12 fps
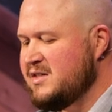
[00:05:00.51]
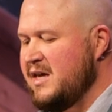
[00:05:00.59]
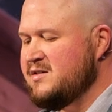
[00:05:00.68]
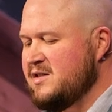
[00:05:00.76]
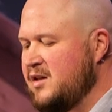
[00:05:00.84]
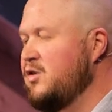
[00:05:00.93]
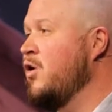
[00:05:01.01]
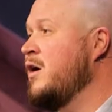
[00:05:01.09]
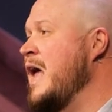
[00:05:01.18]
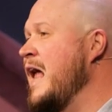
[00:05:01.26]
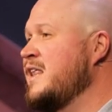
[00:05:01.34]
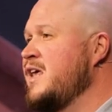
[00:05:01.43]
says the
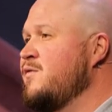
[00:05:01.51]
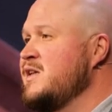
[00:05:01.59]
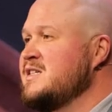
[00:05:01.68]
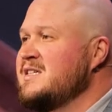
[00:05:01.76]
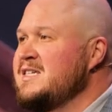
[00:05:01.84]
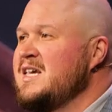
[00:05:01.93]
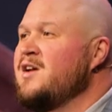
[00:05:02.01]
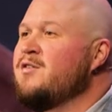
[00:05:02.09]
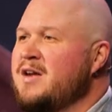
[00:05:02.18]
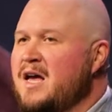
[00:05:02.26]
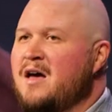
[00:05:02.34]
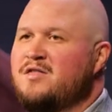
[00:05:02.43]
Lord had given
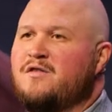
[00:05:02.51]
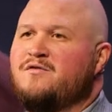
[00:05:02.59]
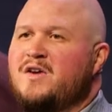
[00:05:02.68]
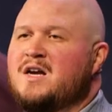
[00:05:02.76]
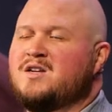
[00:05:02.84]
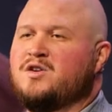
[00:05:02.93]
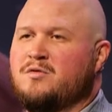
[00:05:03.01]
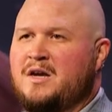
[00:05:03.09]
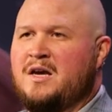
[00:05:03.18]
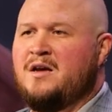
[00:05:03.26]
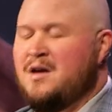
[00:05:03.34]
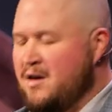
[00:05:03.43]
Syria the
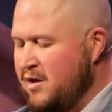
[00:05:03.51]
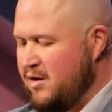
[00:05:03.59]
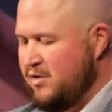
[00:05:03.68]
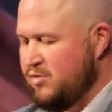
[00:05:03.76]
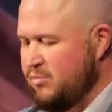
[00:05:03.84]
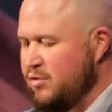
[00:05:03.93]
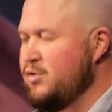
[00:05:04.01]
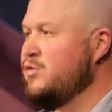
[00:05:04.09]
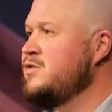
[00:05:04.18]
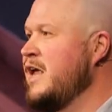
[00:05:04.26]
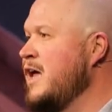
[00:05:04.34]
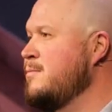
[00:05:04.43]
victory
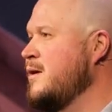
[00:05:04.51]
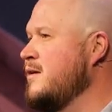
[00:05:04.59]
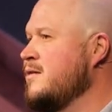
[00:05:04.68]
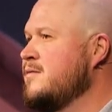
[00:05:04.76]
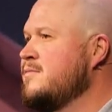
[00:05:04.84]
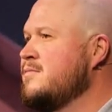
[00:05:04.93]
through Naaman.